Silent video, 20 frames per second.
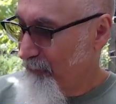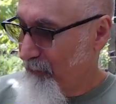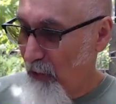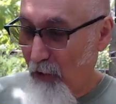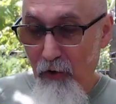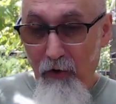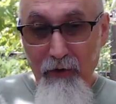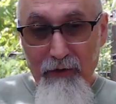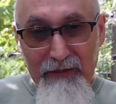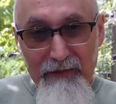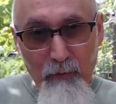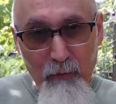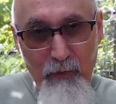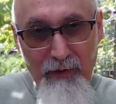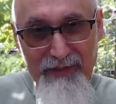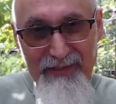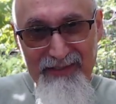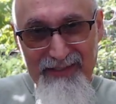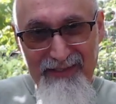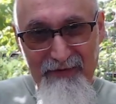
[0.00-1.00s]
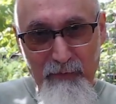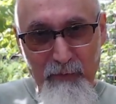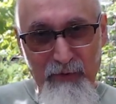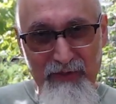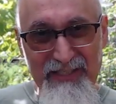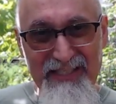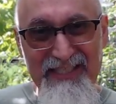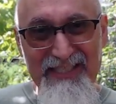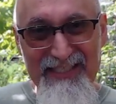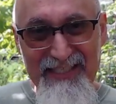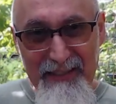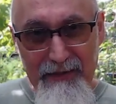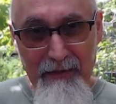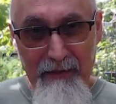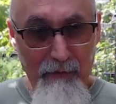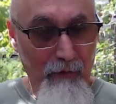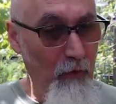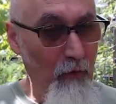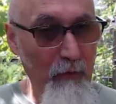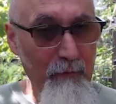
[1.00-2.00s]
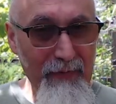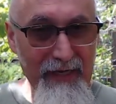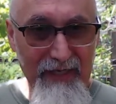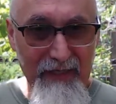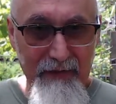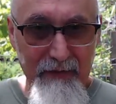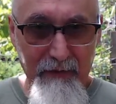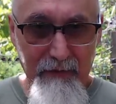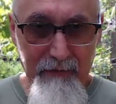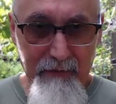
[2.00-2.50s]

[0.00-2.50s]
all it was was homemade